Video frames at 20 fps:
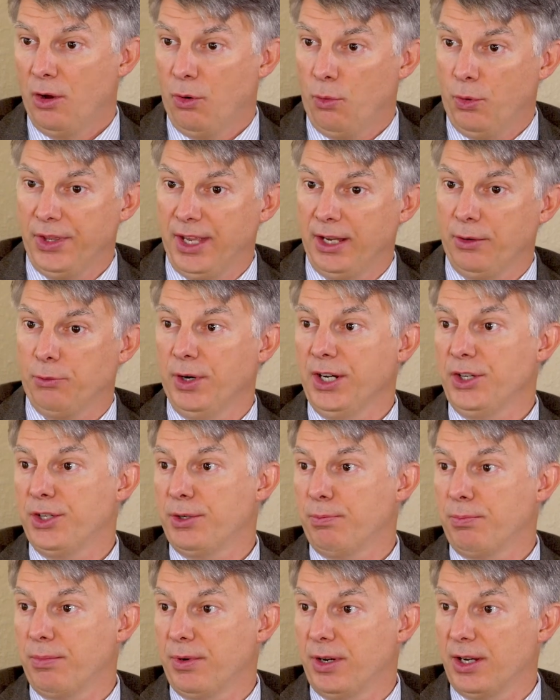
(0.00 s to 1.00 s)
when they
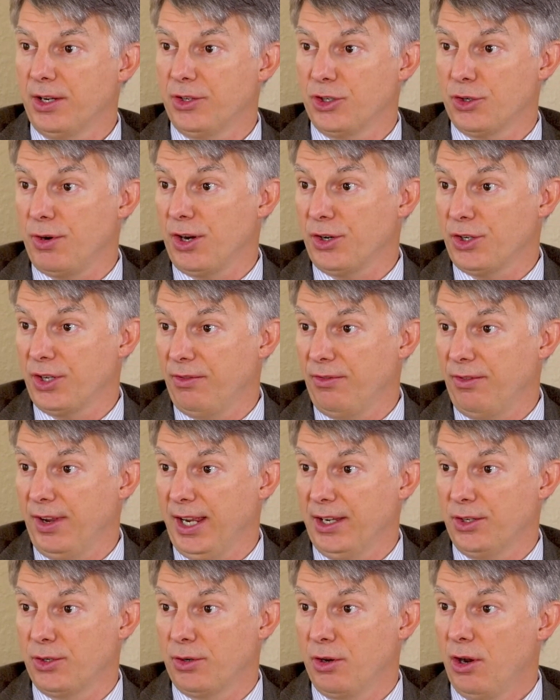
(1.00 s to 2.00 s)
reach construction
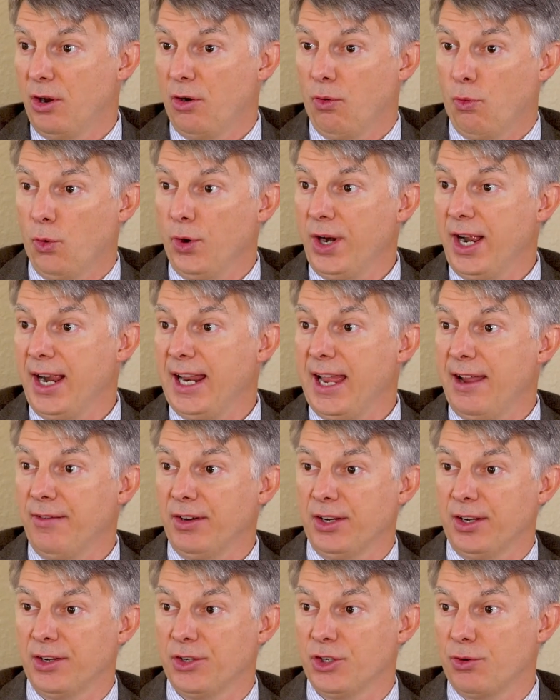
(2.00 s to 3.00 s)
phase, we're not
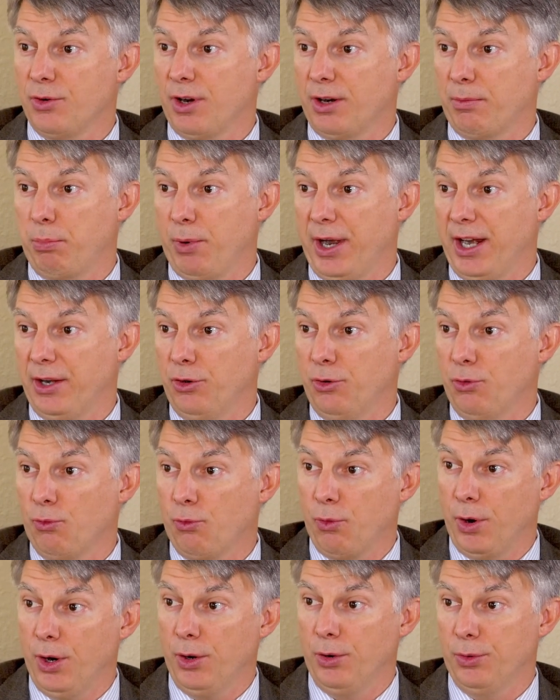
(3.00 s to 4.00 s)
having to construct brand new
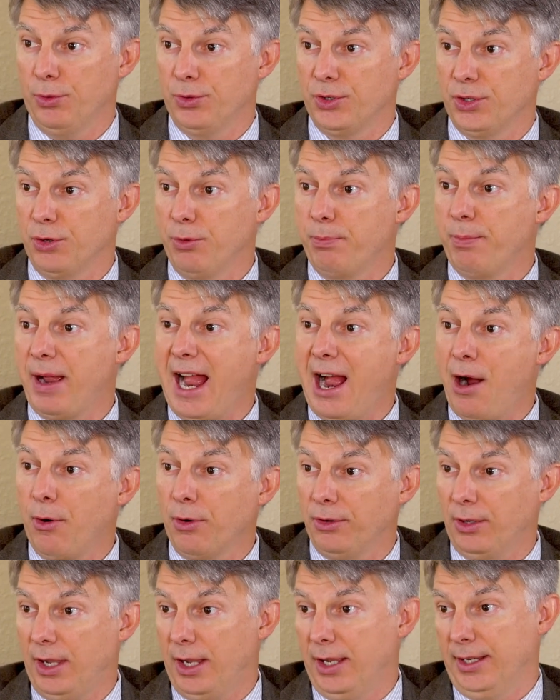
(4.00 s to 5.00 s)
roads, new
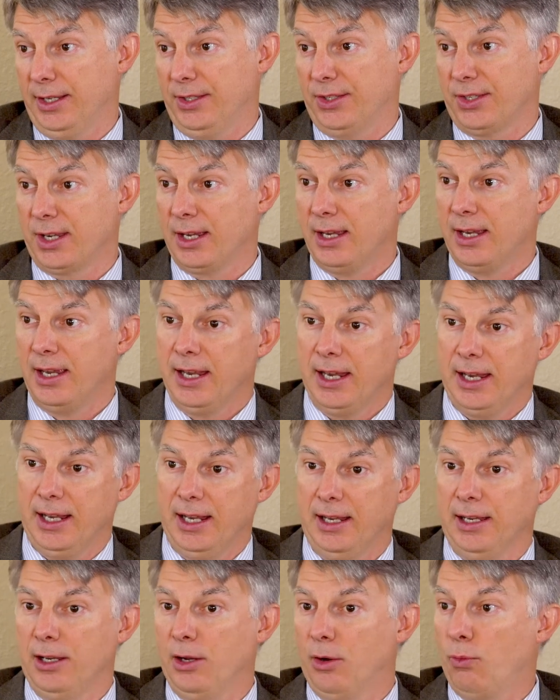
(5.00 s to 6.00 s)
power lines,
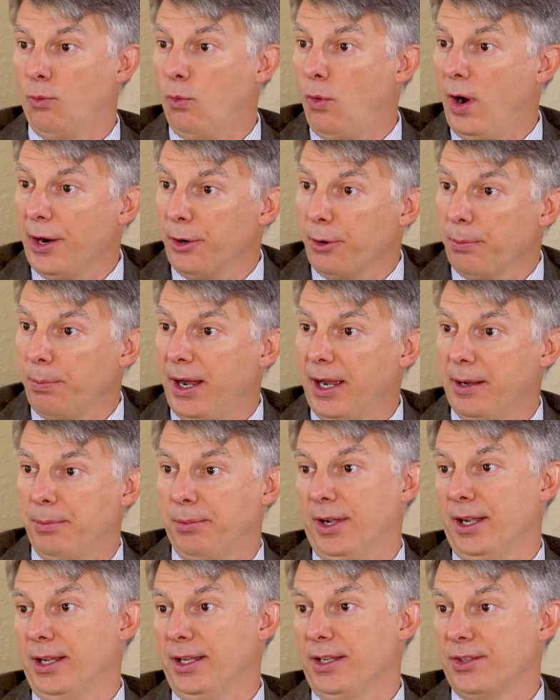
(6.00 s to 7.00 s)
water
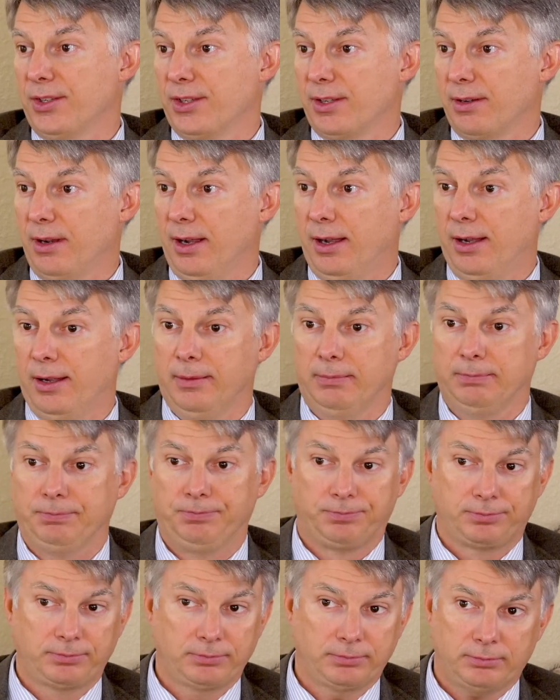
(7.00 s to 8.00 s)
pipelines.
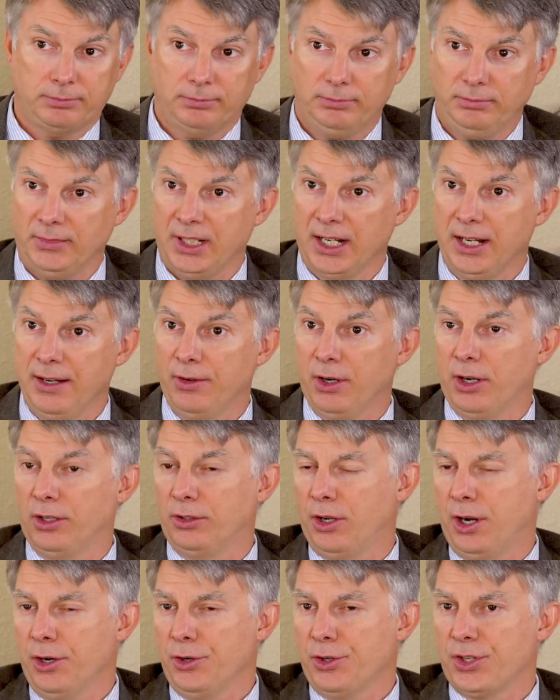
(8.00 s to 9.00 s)
And even on a
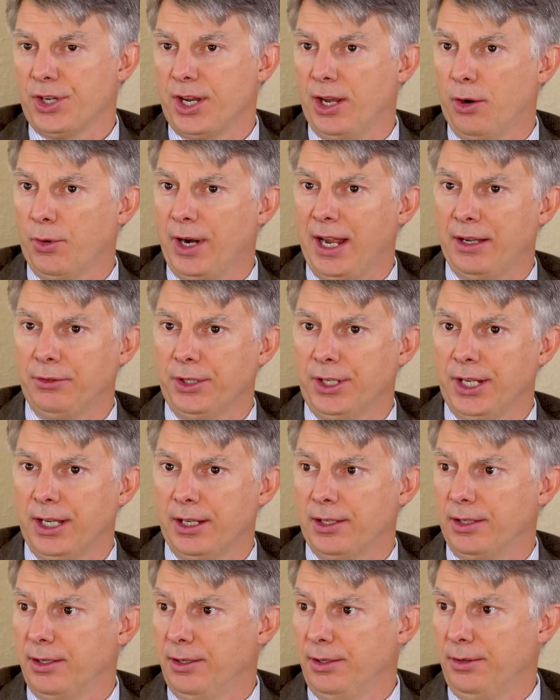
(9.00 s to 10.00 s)
larger scale, we're not
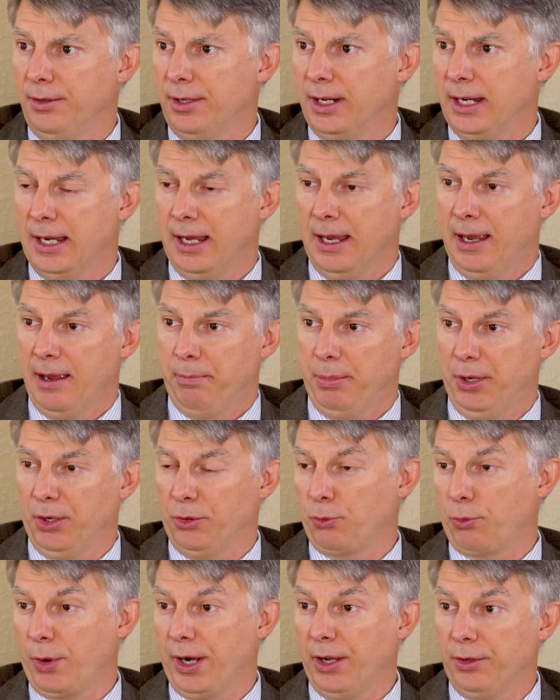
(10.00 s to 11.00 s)
looking to
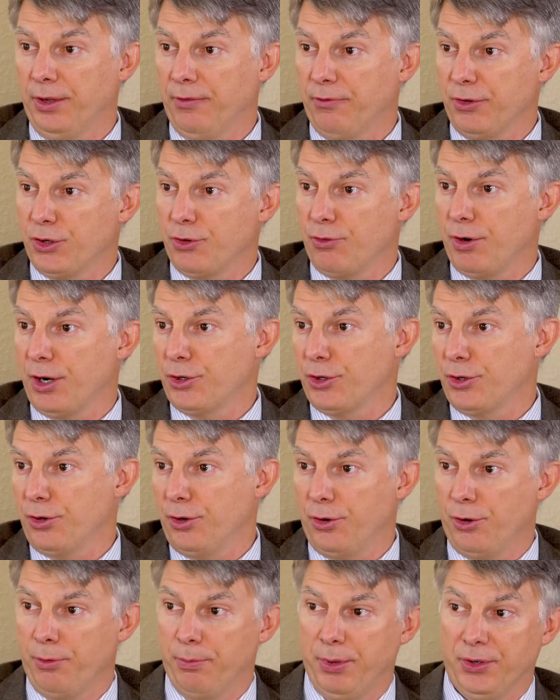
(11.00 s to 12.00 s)
build rail
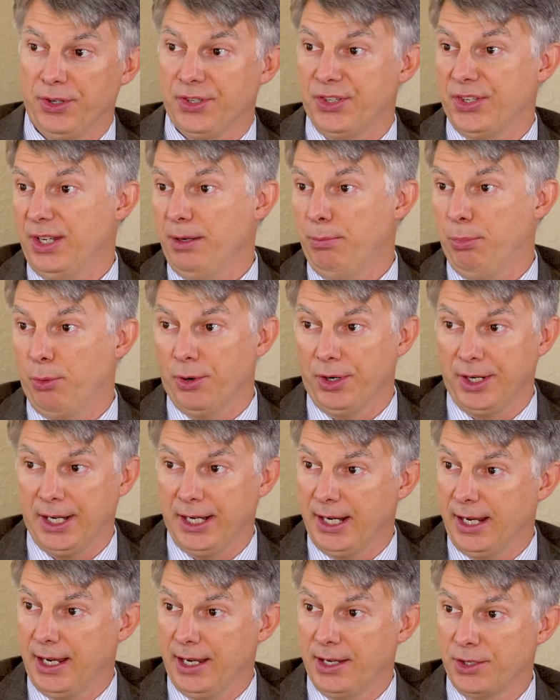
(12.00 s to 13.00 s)
infrastructure or build a seaport in
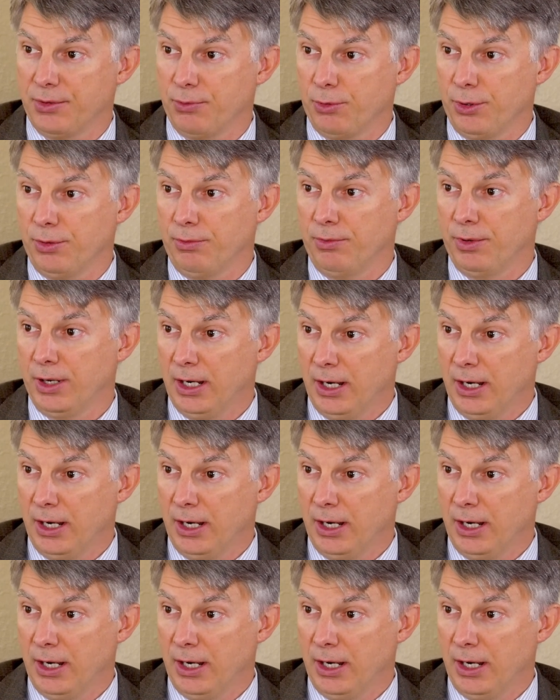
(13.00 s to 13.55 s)
any case. We're